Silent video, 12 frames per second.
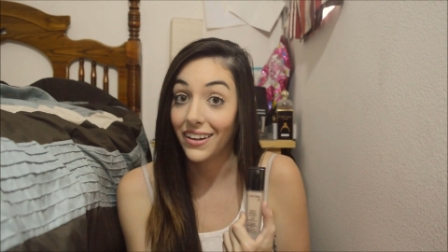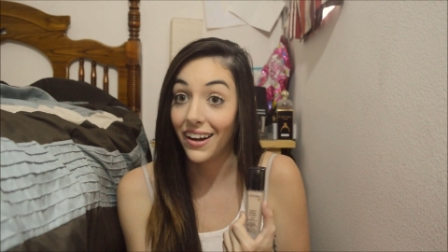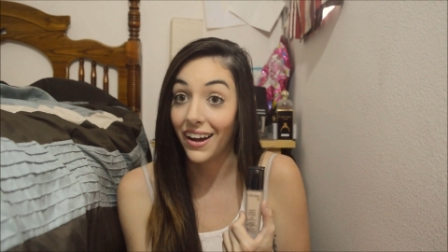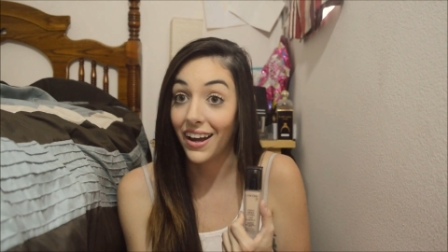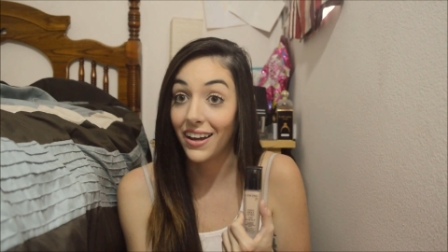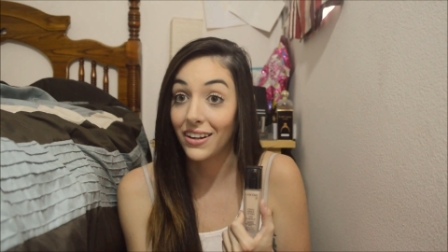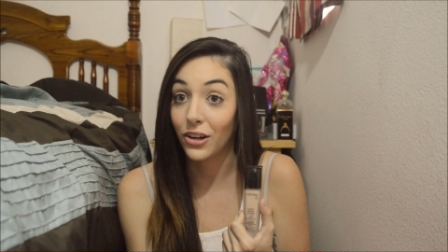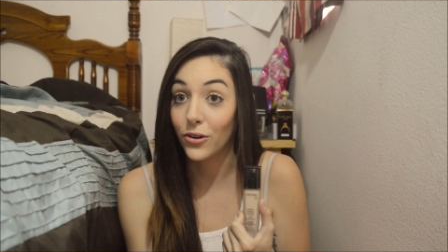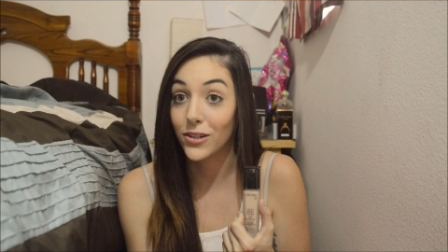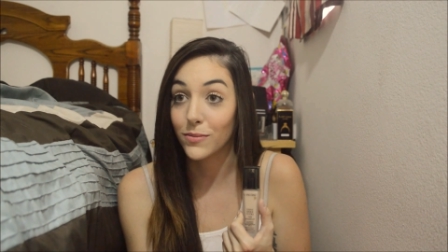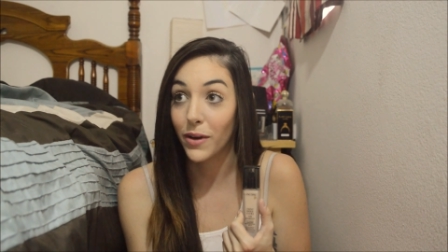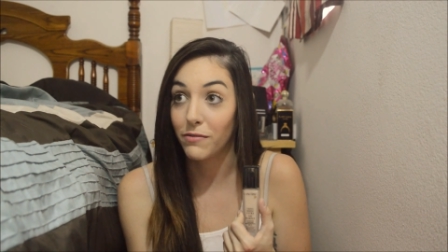I
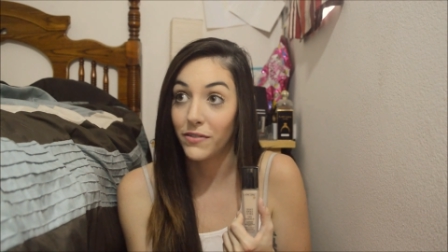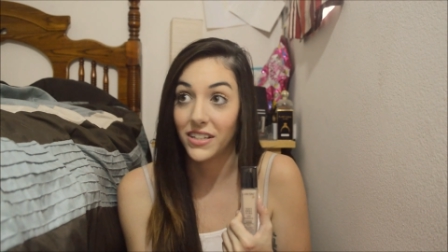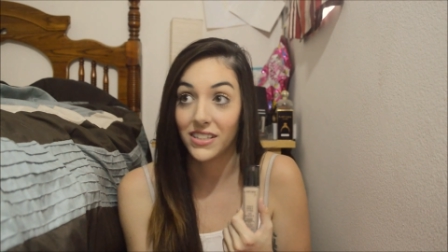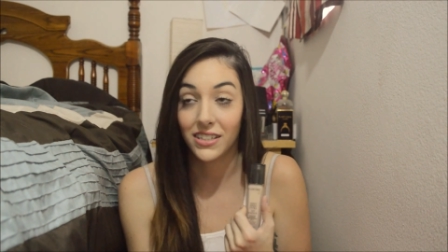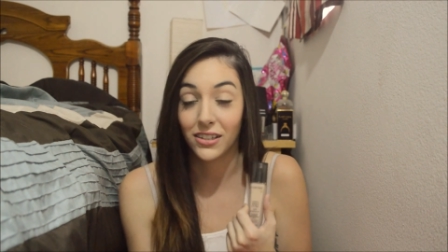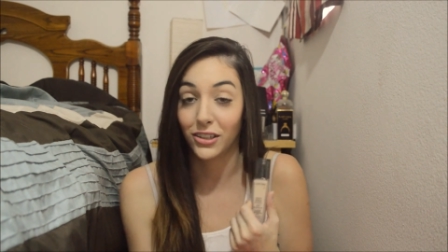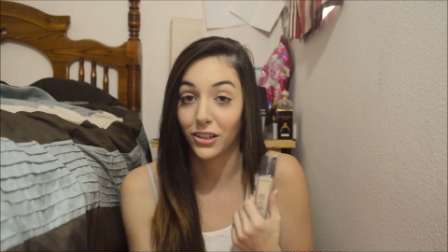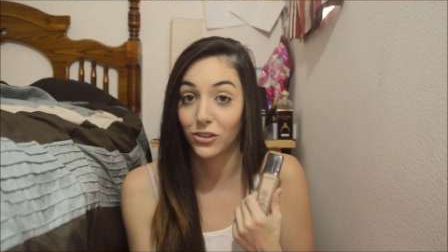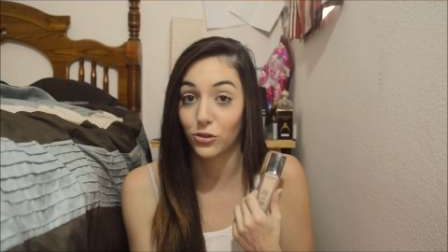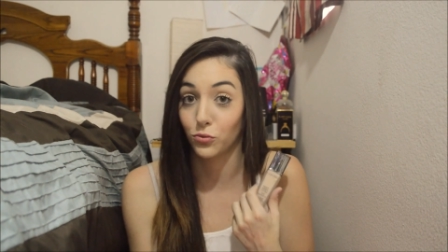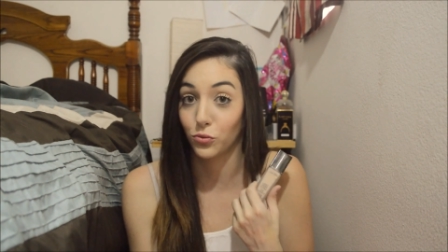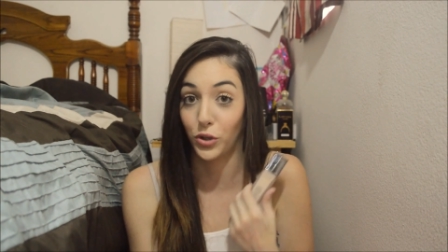notice my face still
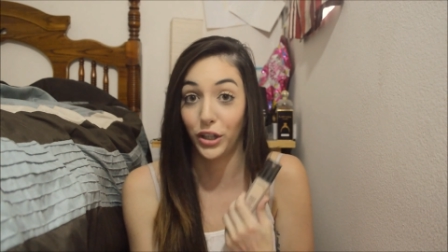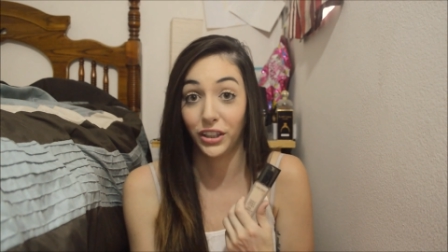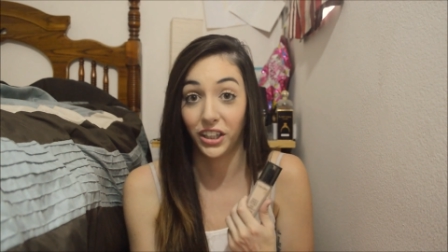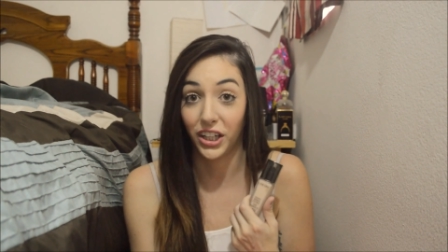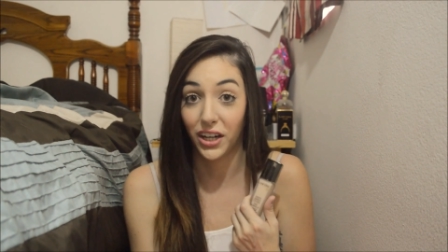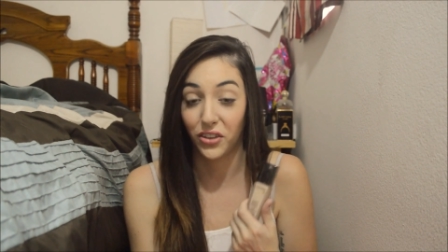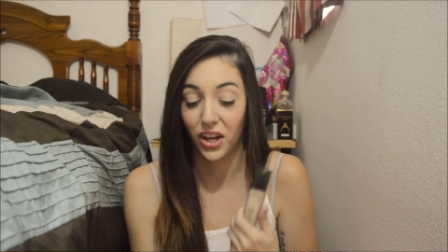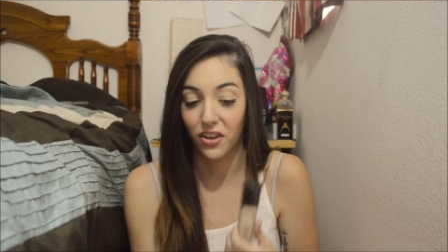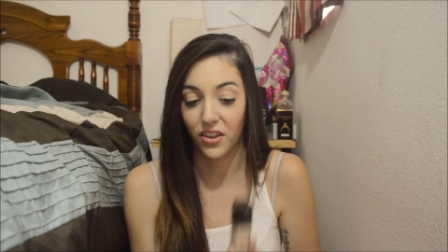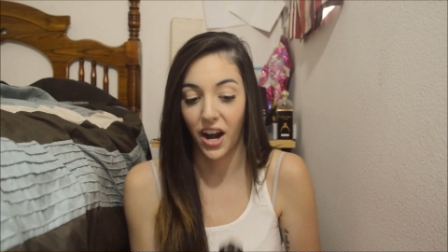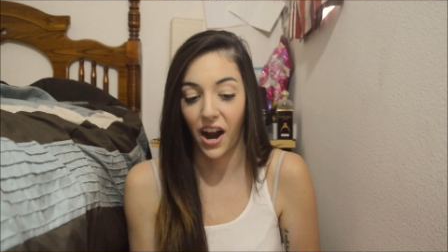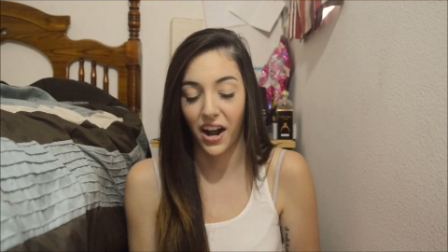looks really good at the end of
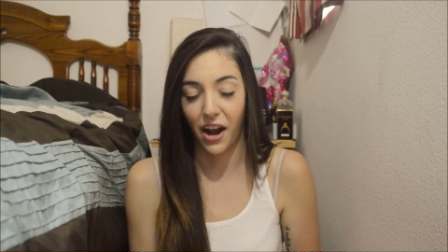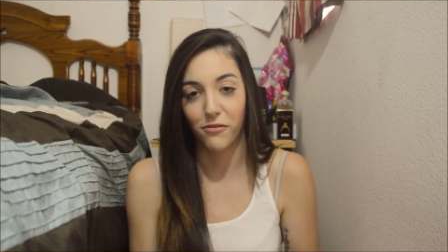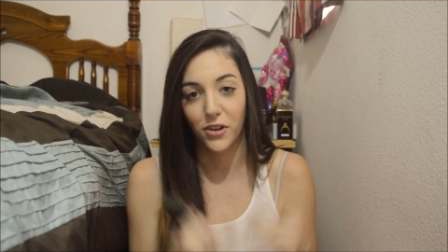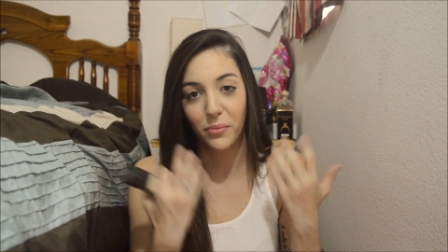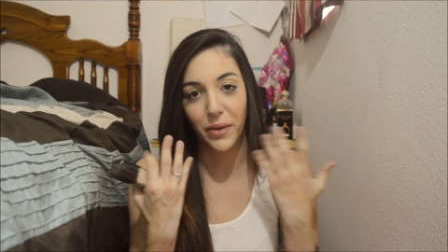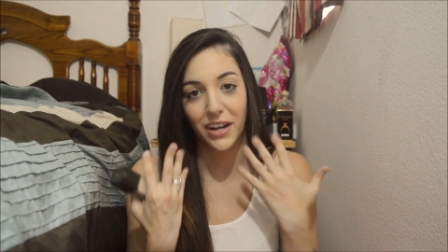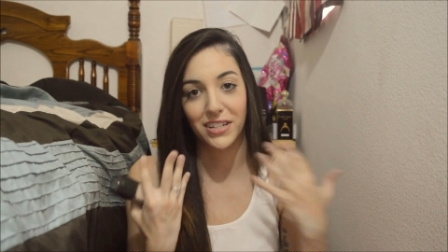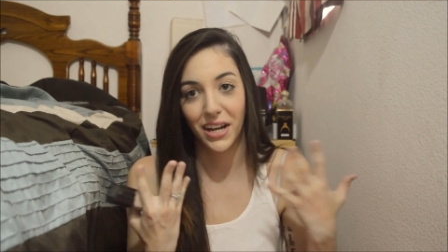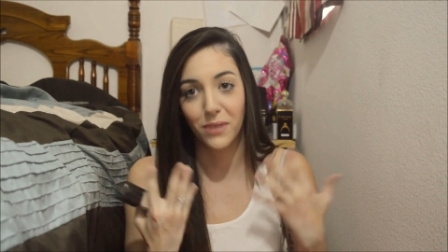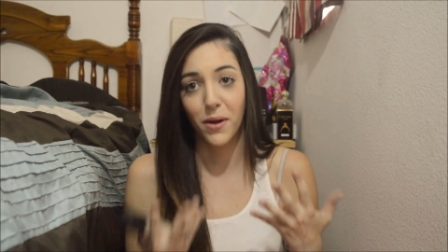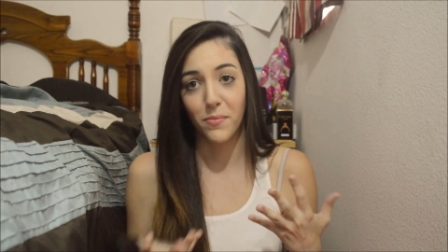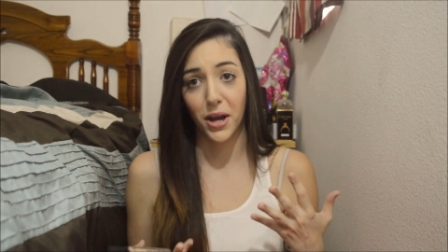the night and I feel bad
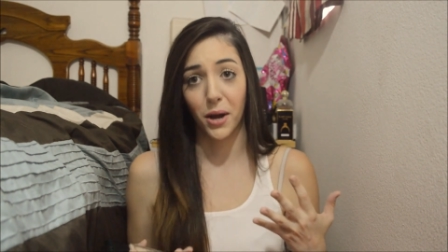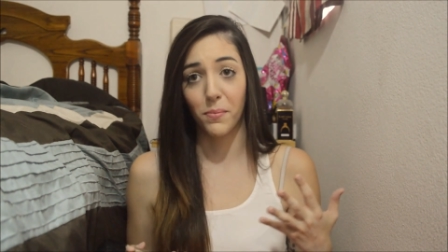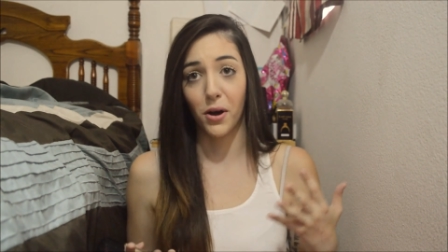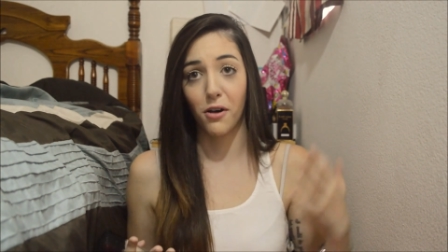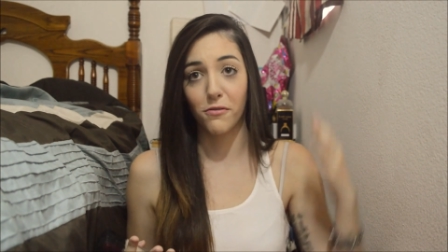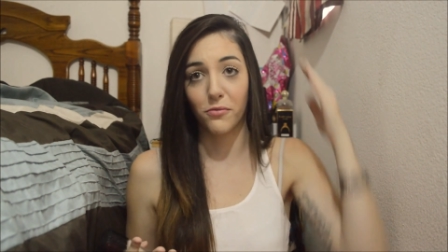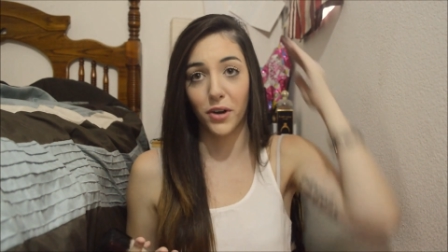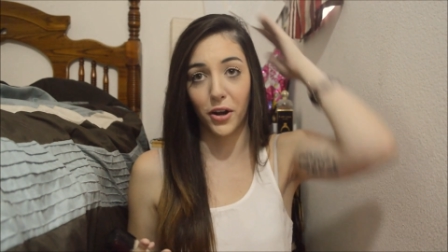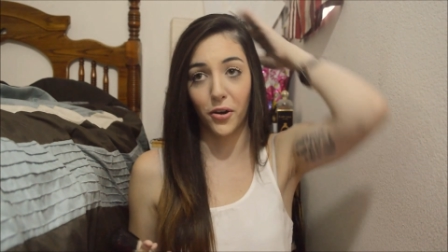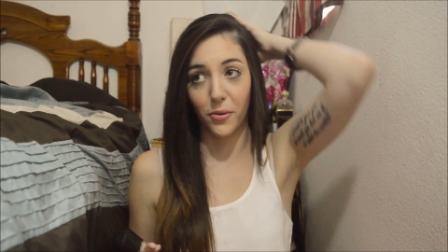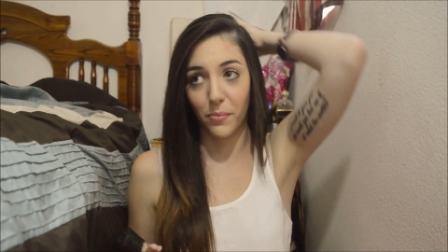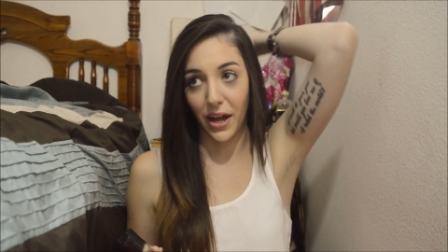taking my makeup off when I
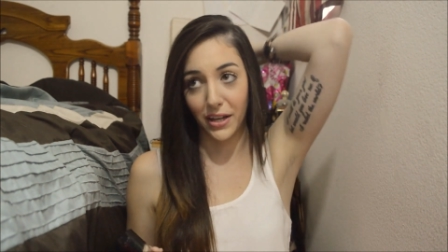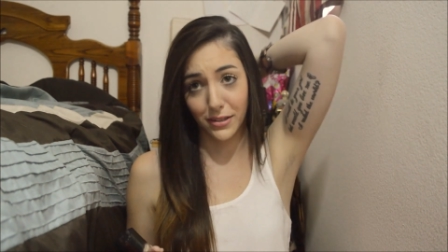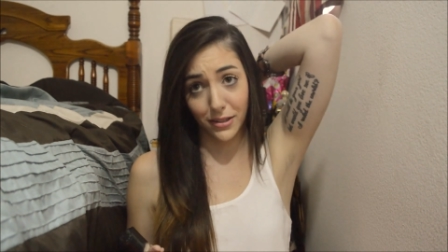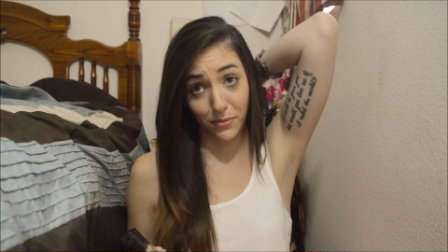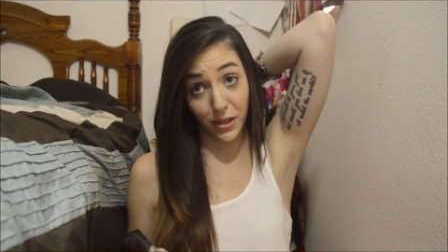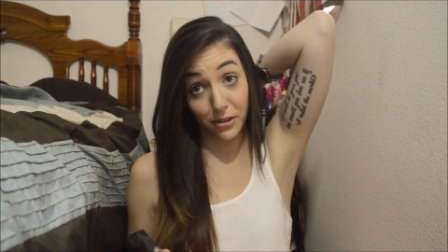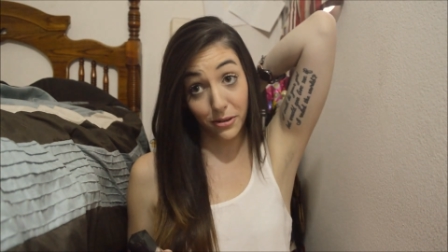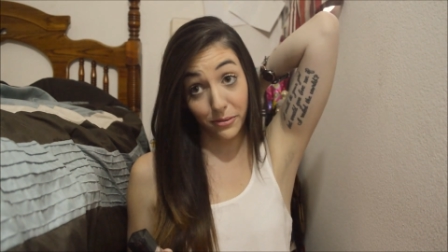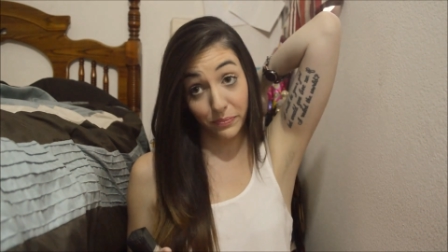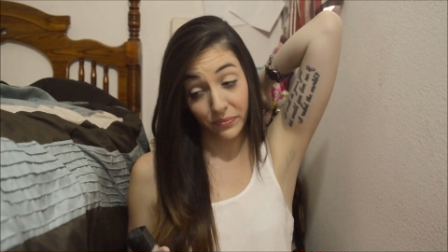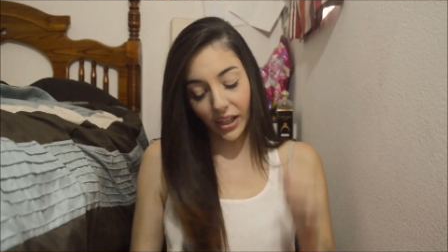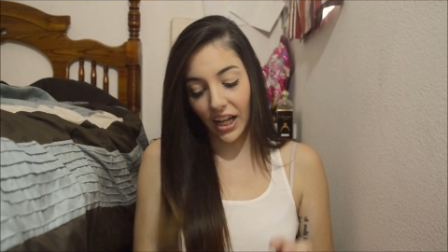go to bed. So I'm like, oh.
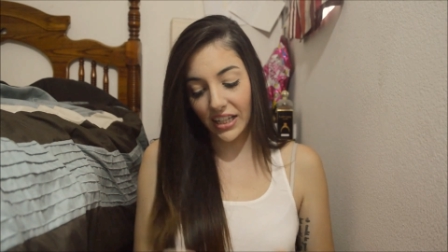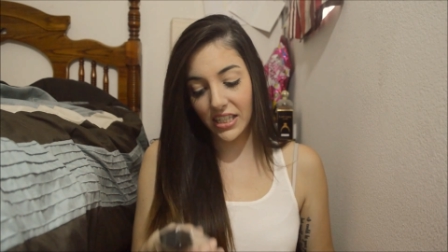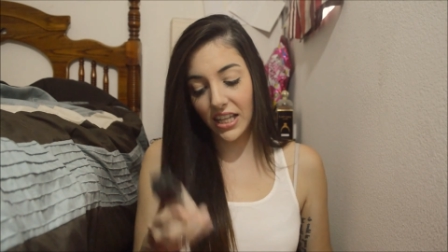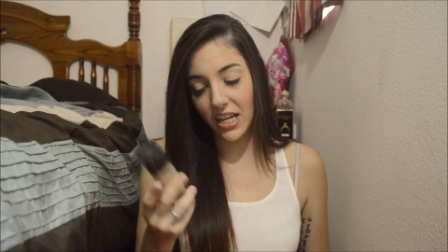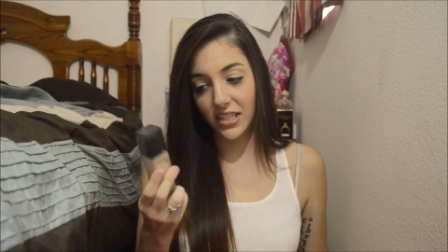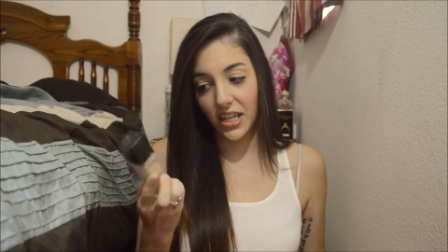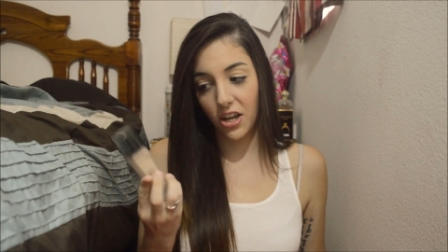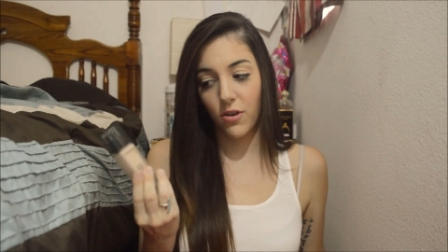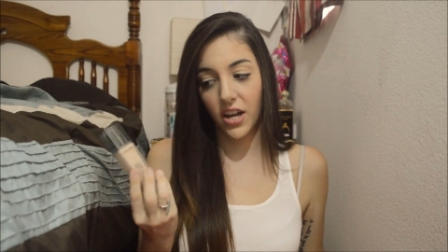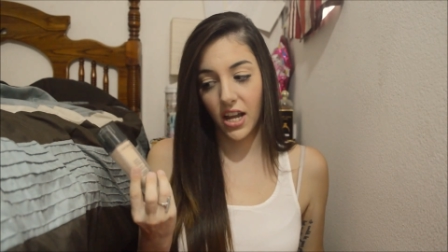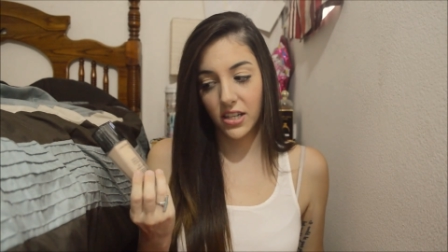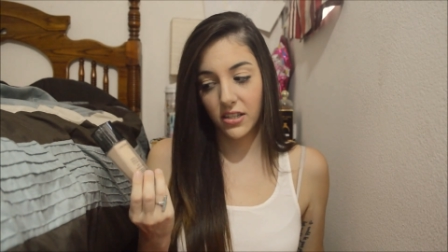Until I see you
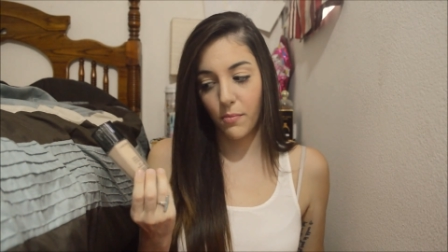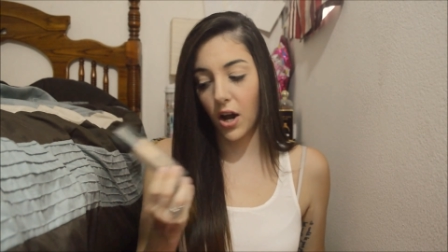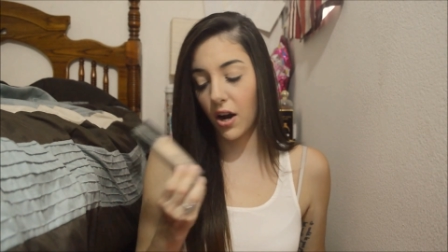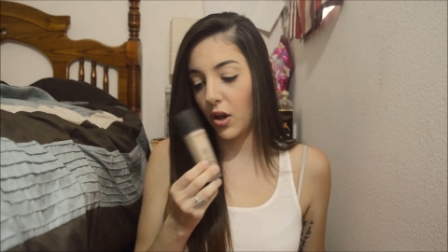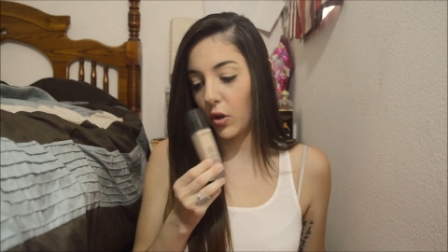again tomorrow.